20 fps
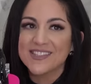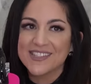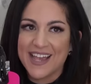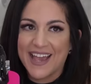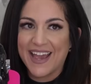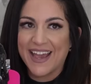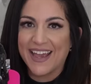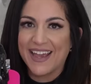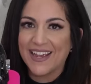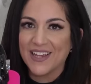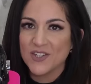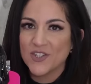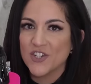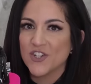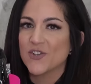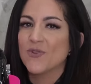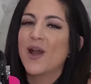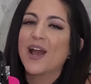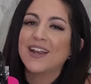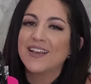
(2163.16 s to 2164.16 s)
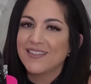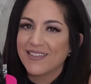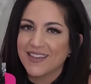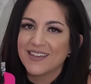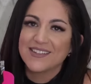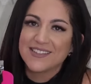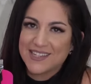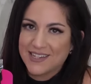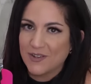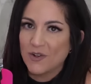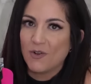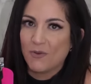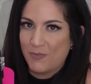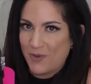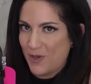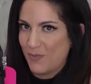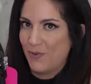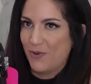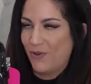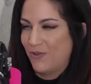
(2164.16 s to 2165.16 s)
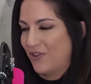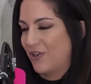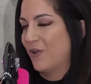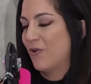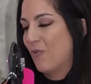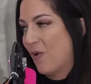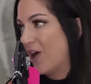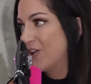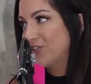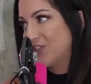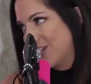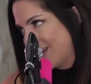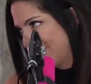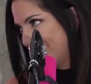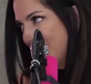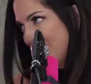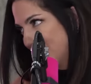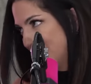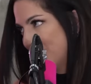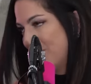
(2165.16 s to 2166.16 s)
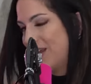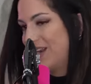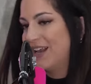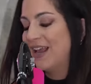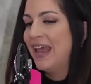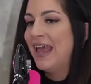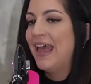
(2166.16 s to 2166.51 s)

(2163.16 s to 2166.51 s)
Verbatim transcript: say to any like single people that are watching, and also Manny,